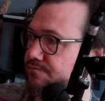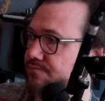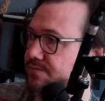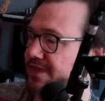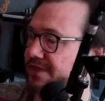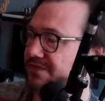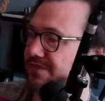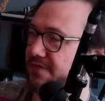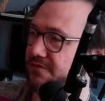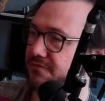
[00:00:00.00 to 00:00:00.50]

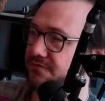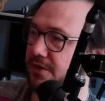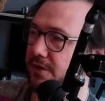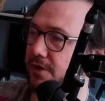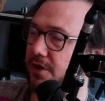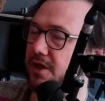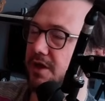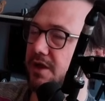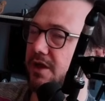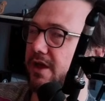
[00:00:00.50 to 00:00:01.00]
That
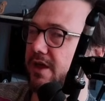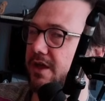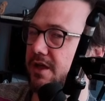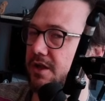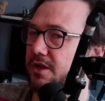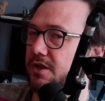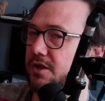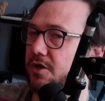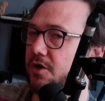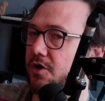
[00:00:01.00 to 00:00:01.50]
felt like a
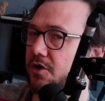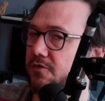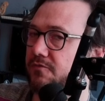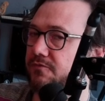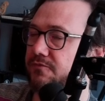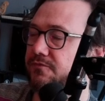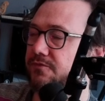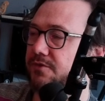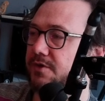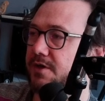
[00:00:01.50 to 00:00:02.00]
lot
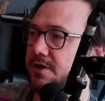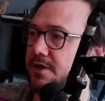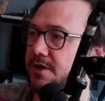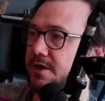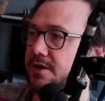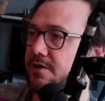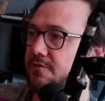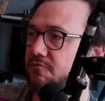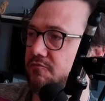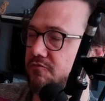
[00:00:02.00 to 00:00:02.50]
of
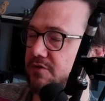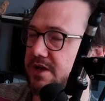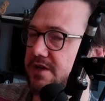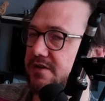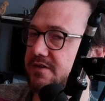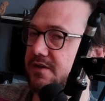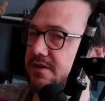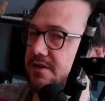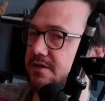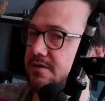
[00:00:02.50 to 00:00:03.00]

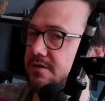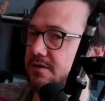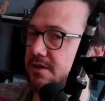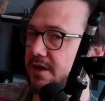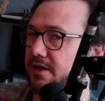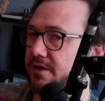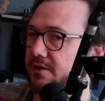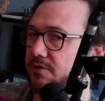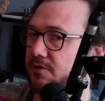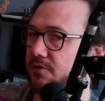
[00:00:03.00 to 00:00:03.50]
reading
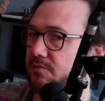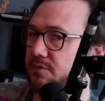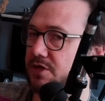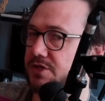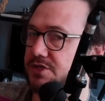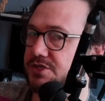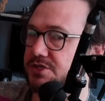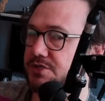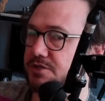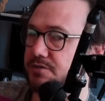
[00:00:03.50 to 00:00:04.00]
and not
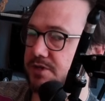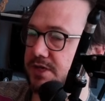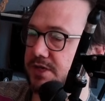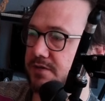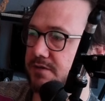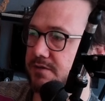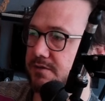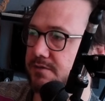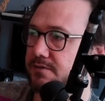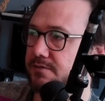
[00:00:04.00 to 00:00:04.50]
much
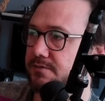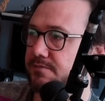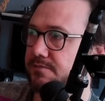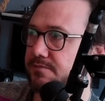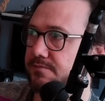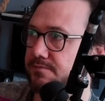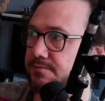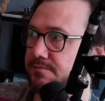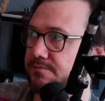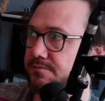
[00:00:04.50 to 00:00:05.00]
doing.
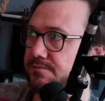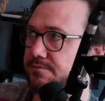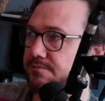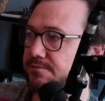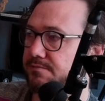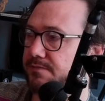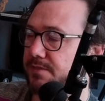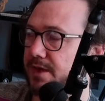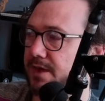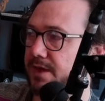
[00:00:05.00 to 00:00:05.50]

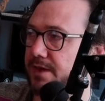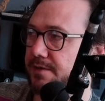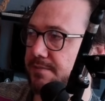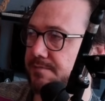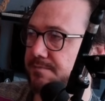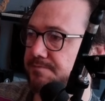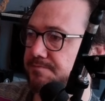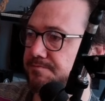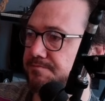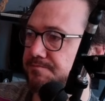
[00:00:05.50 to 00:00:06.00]

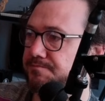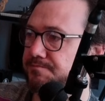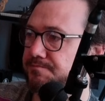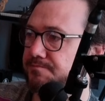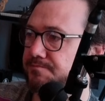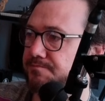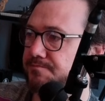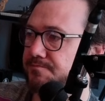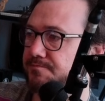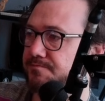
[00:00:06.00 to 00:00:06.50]

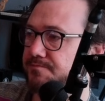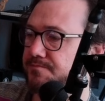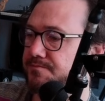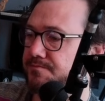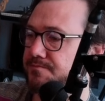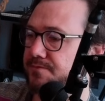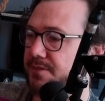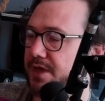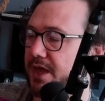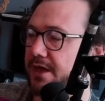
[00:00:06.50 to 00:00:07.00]

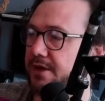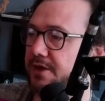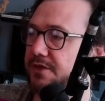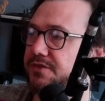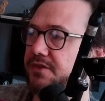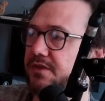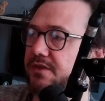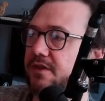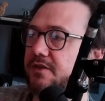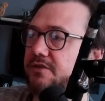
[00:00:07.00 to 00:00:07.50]
And I
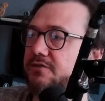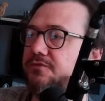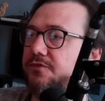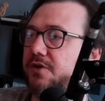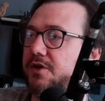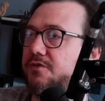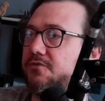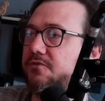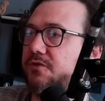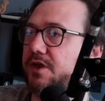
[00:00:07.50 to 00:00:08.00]
think that's
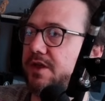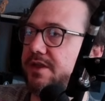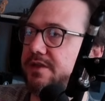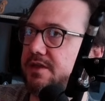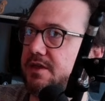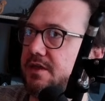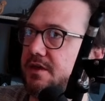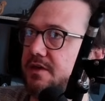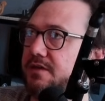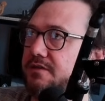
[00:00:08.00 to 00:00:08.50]
fine for like
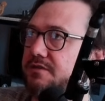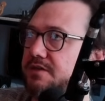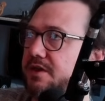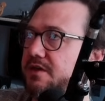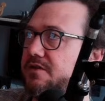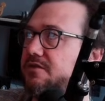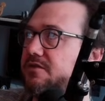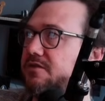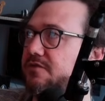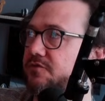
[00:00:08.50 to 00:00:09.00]
the early
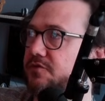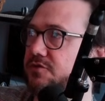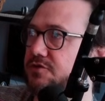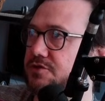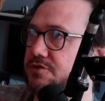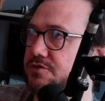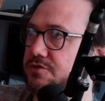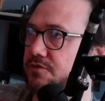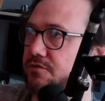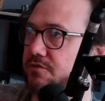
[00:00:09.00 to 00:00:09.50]
stages of a
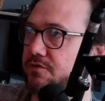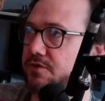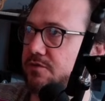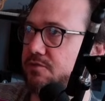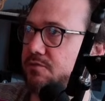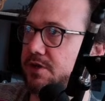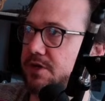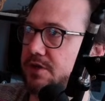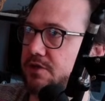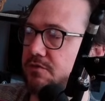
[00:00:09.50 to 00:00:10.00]
tutorial
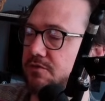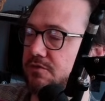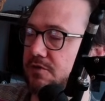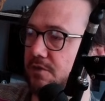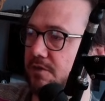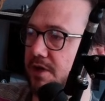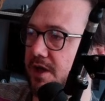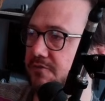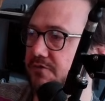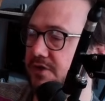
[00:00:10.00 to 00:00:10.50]
when you
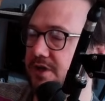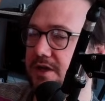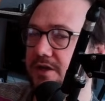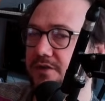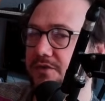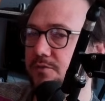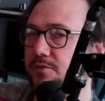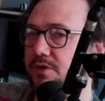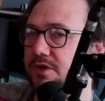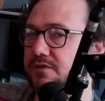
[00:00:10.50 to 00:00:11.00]
don't have any
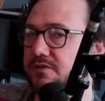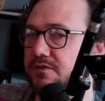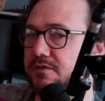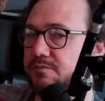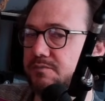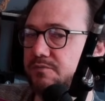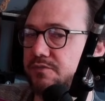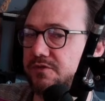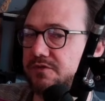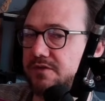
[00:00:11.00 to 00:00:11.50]
other way to
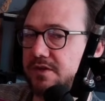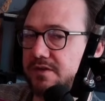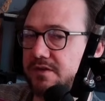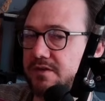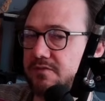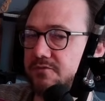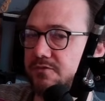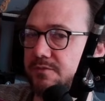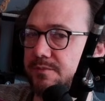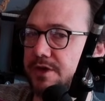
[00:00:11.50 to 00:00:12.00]
present the
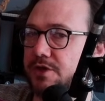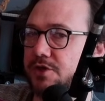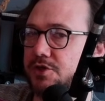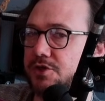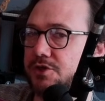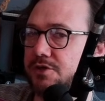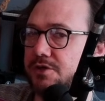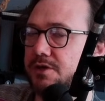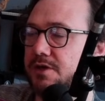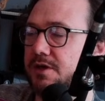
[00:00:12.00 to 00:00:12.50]

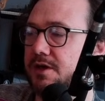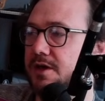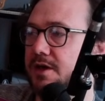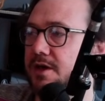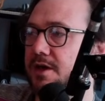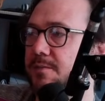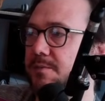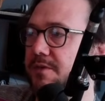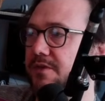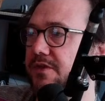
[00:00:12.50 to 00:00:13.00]
information.
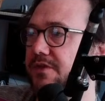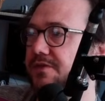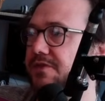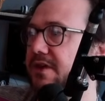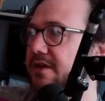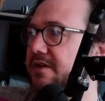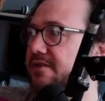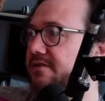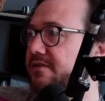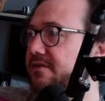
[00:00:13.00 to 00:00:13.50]
But the
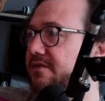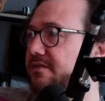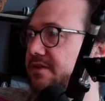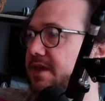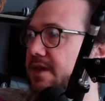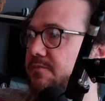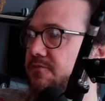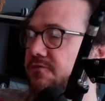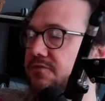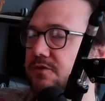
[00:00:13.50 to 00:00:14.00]
thing is, this
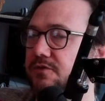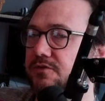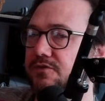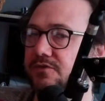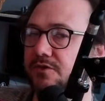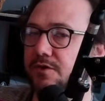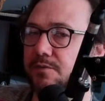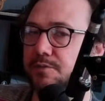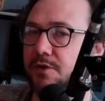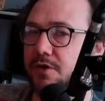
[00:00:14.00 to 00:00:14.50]
game feels
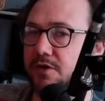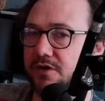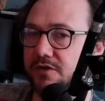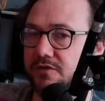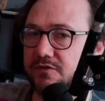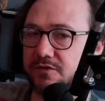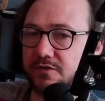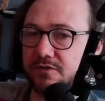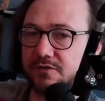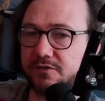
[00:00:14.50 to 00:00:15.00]
so
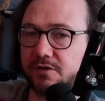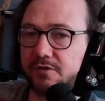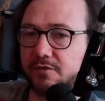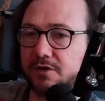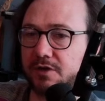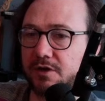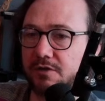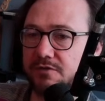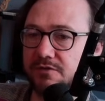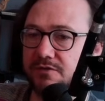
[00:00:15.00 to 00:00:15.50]
polished and so
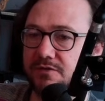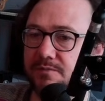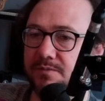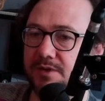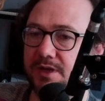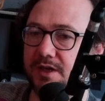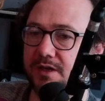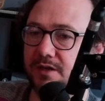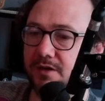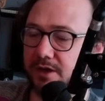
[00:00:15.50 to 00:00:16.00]
close to
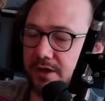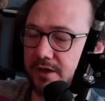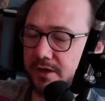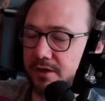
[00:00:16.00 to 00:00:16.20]
being like